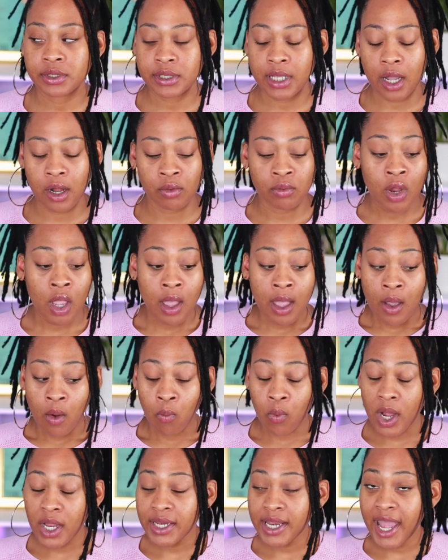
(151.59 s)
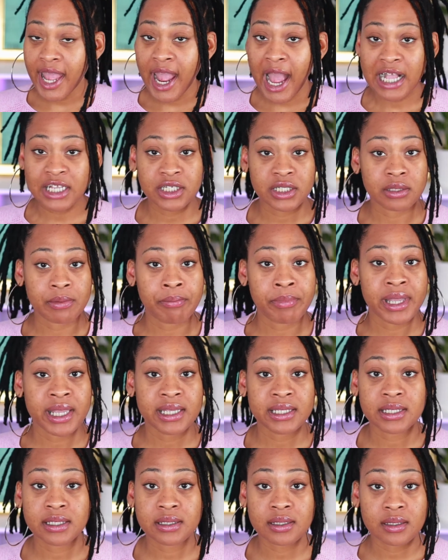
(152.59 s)
So one day I just
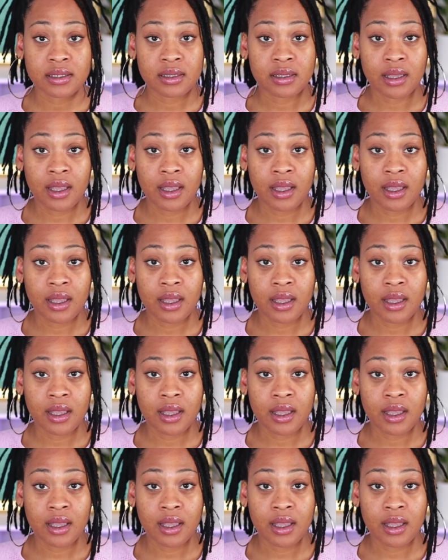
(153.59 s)
missed